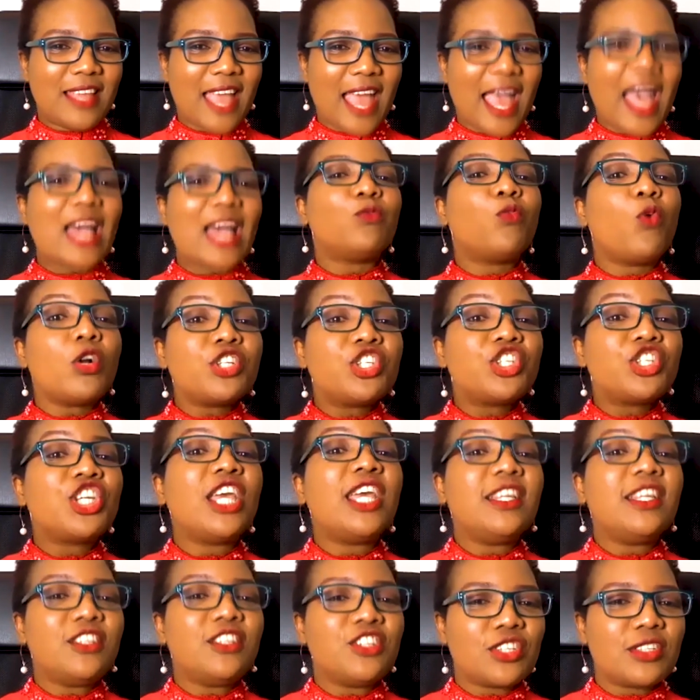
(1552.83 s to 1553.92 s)
And what
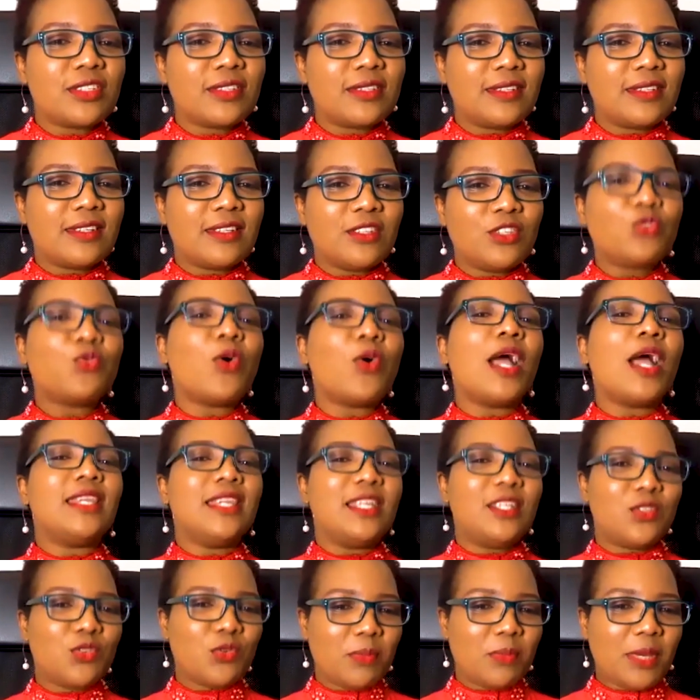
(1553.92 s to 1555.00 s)
change do I need
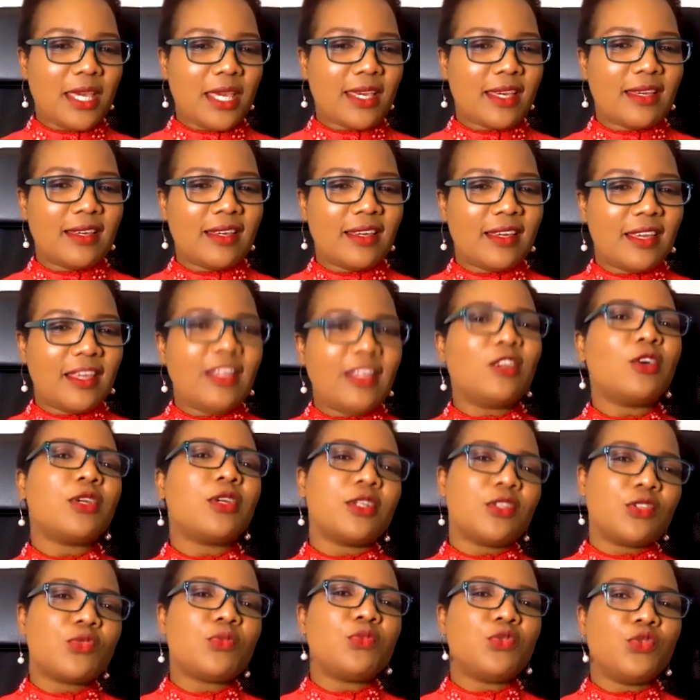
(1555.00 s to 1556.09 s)
to make in order
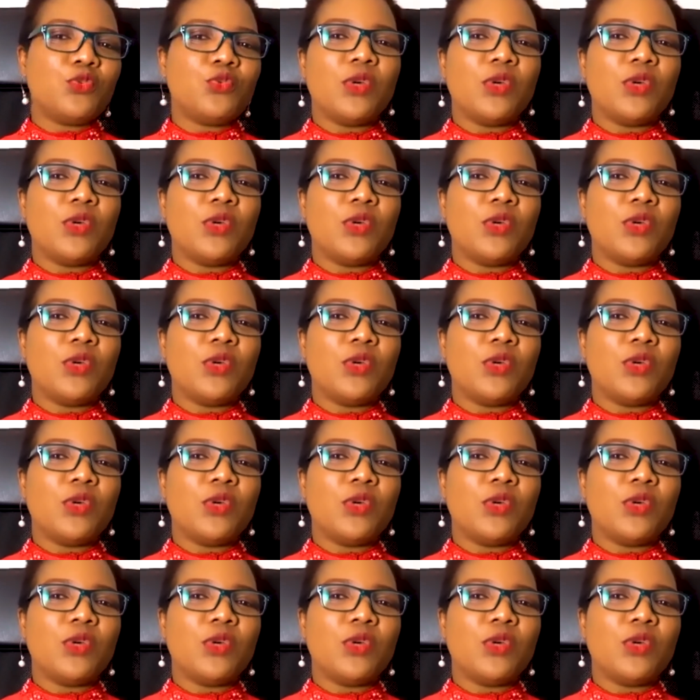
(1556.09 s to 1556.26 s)
to do